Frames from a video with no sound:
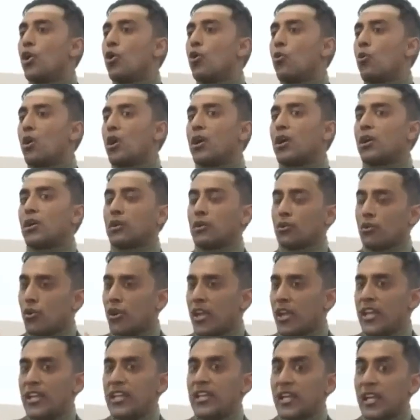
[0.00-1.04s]
who are
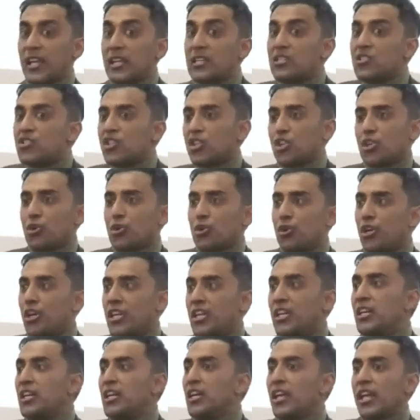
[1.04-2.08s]
creating
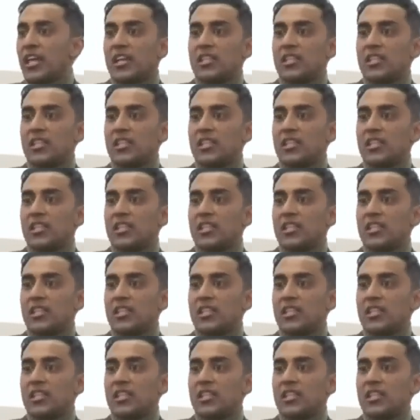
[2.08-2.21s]
insecurity